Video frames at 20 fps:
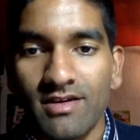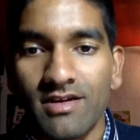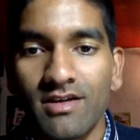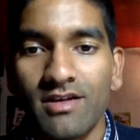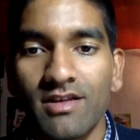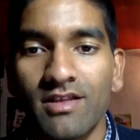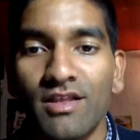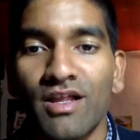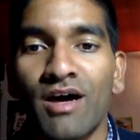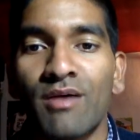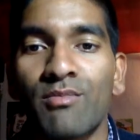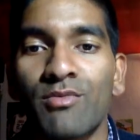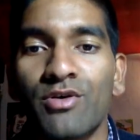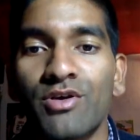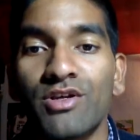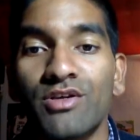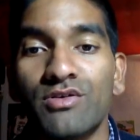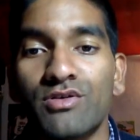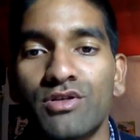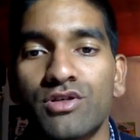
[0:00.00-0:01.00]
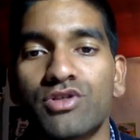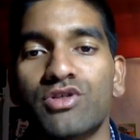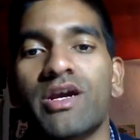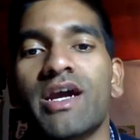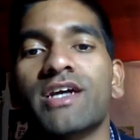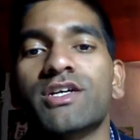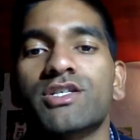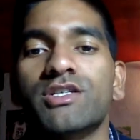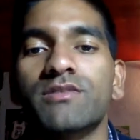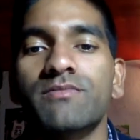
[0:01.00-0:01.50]
a lot more user
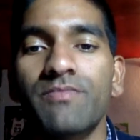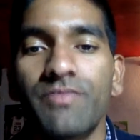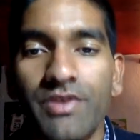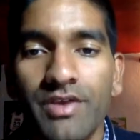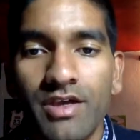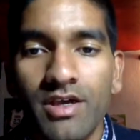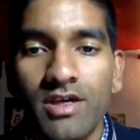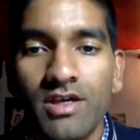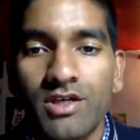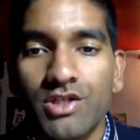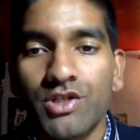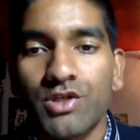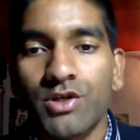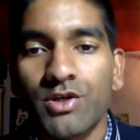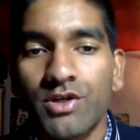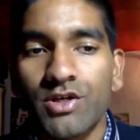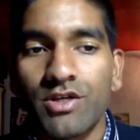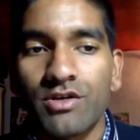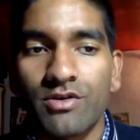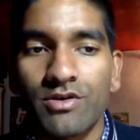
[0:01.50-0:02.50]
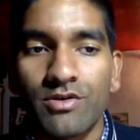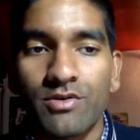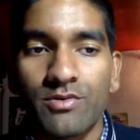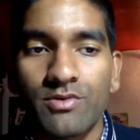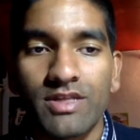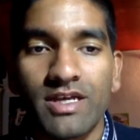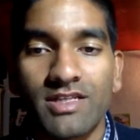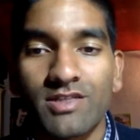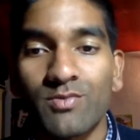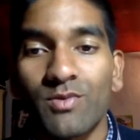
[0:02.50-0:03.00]
traction. So
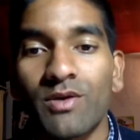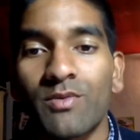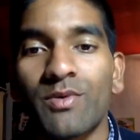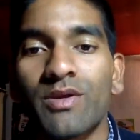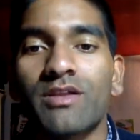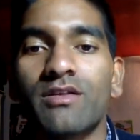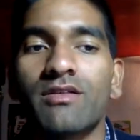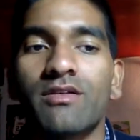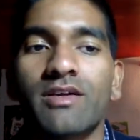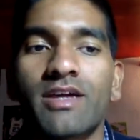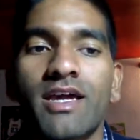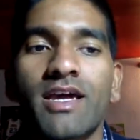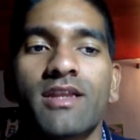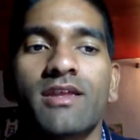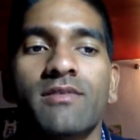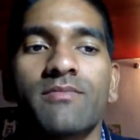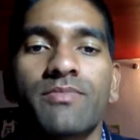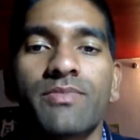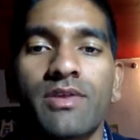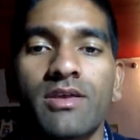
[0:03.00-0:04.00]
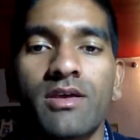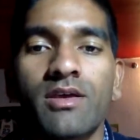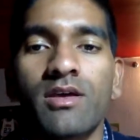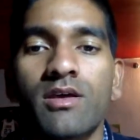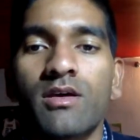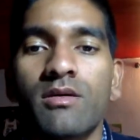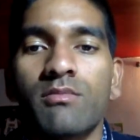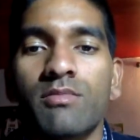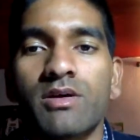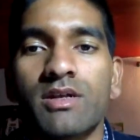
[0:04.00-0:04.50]
that's one way to look at it.
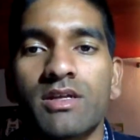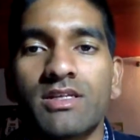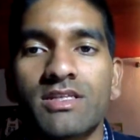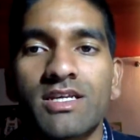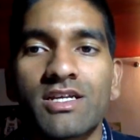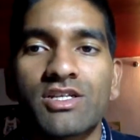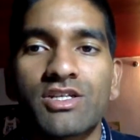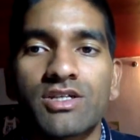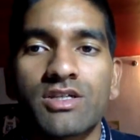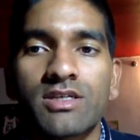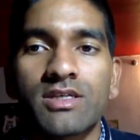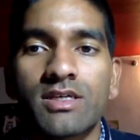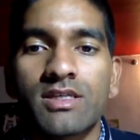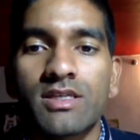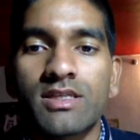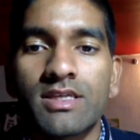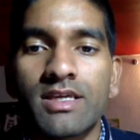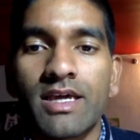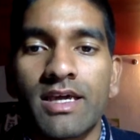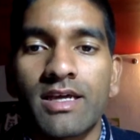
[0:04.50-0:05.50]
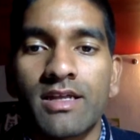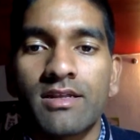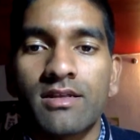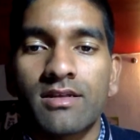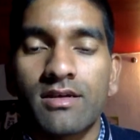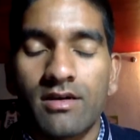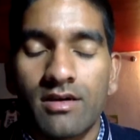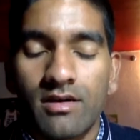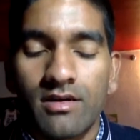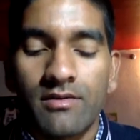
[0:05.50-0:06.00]
But essentially, in the end,